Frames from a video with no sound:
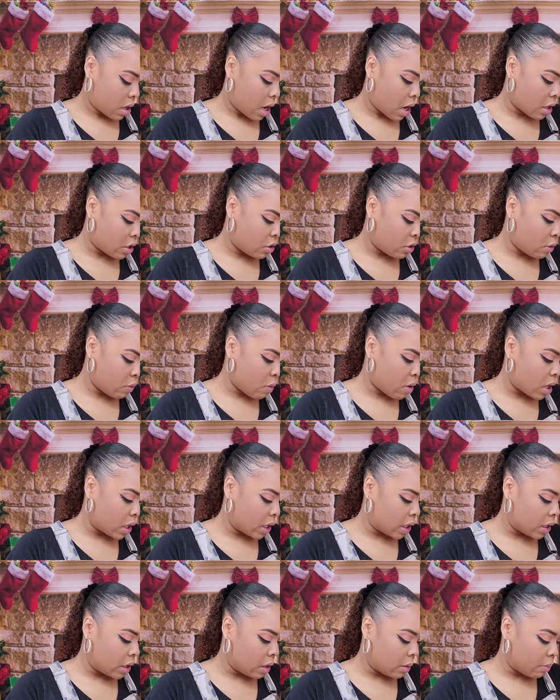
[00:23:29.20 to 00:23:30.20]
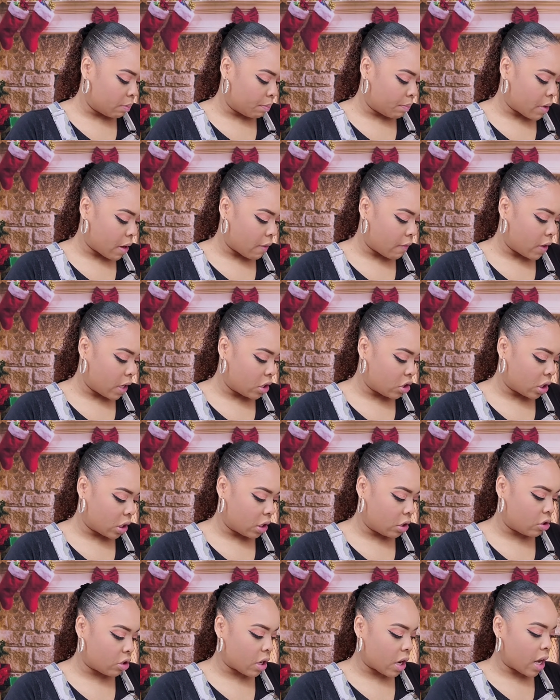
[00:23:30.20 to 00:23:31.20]
I do want to
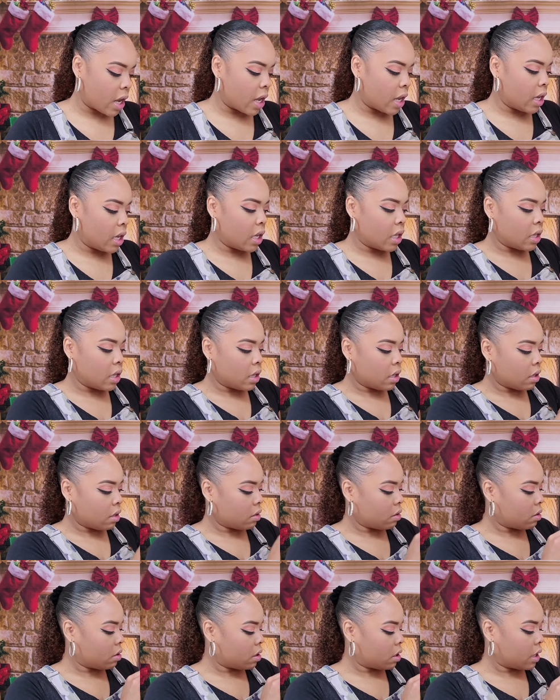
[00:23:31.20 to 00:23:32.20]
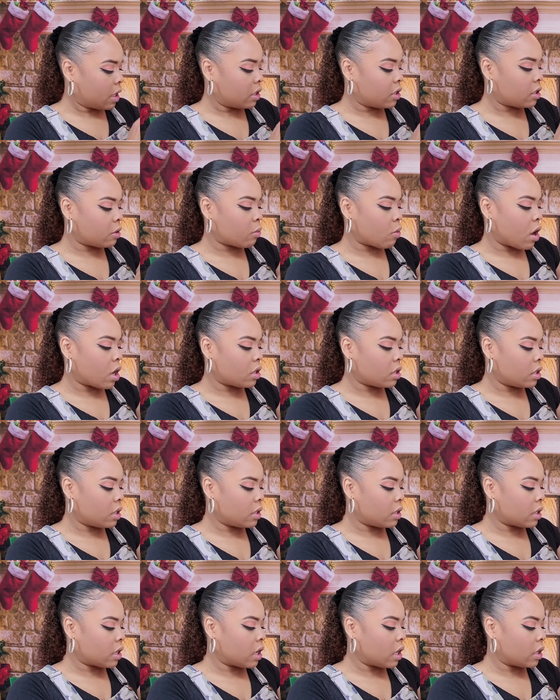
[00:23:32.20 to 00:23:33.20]
eventually try, let's swatch
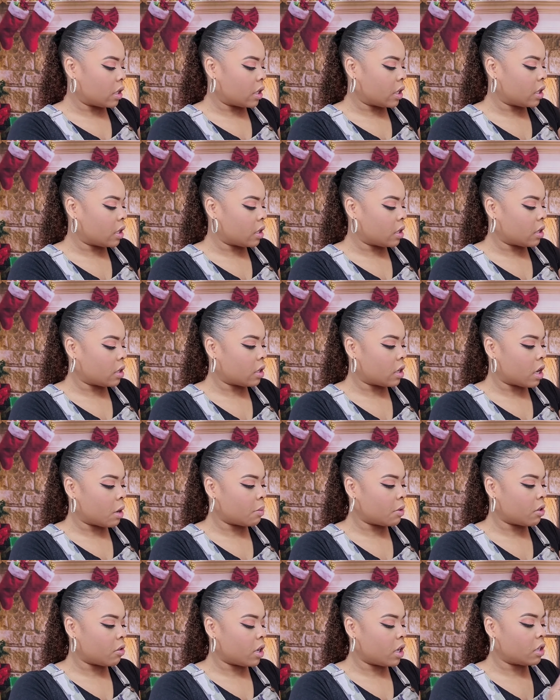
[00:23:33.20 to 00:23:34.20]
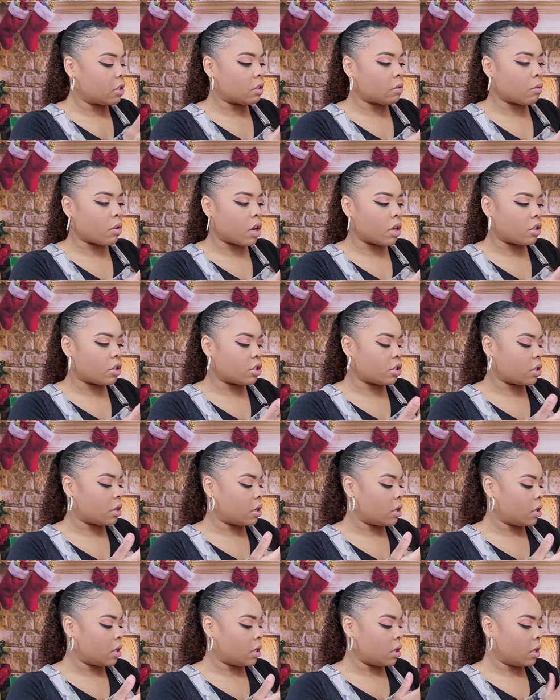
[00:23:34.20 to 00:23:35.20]
this color. I'm going to go ahead and swatch.
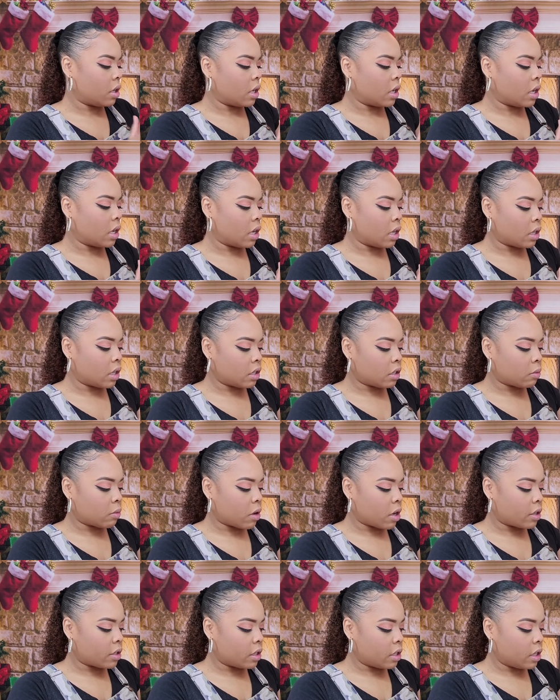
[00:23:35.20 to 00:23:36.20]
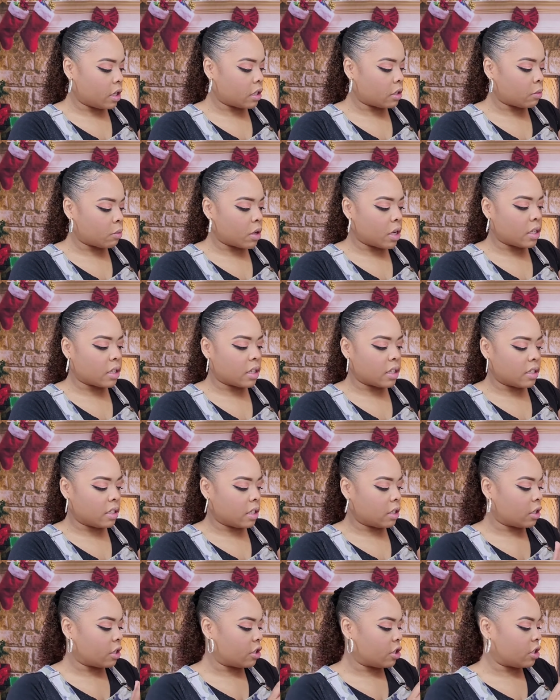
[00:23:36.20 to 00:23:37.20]
And let's swatch this one because
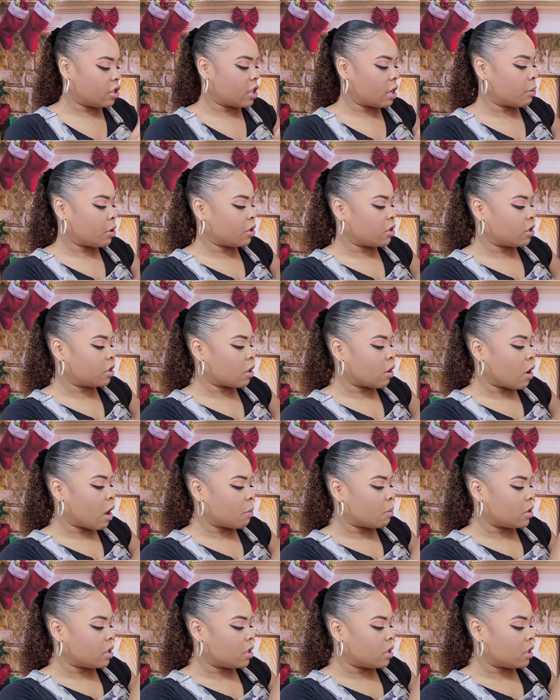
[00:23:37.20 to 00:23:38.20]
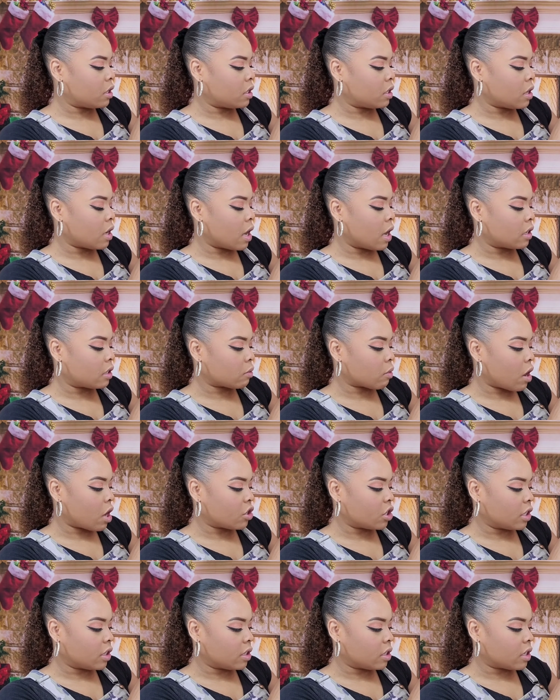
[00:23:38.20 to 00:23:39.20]
either shimmers, so I'm uh,
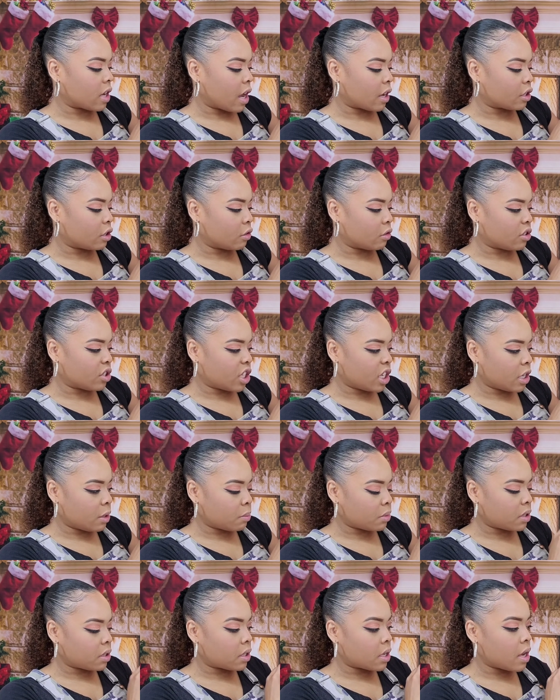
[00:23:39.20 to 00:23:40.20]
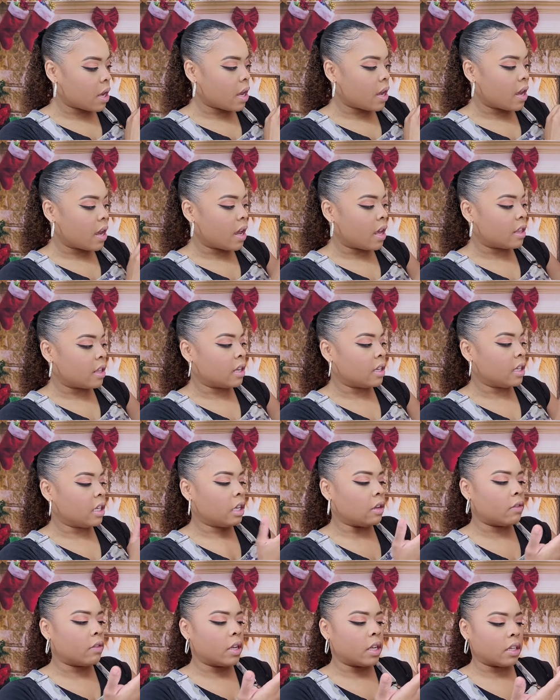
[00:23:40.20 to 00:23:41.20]
swatching Stack Your Chips and then
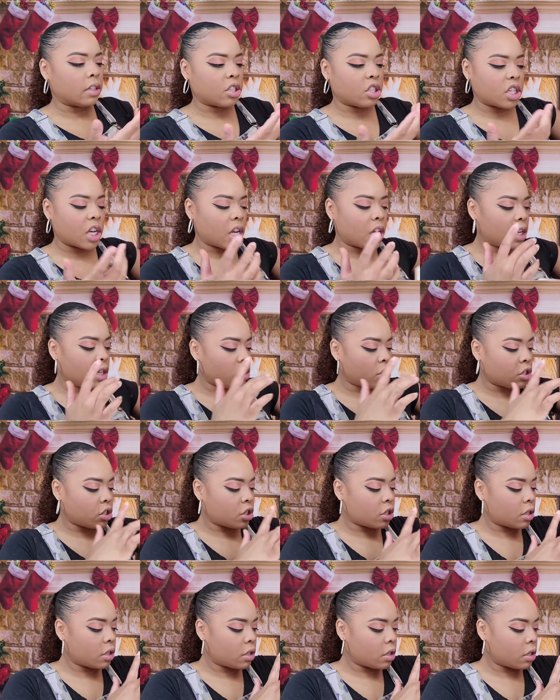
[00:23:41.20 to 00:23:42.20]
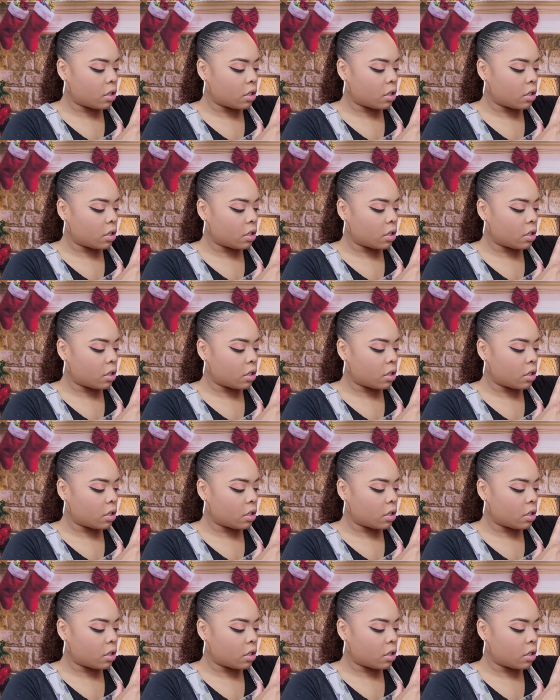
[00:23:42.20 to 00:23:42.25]
Even Exchange.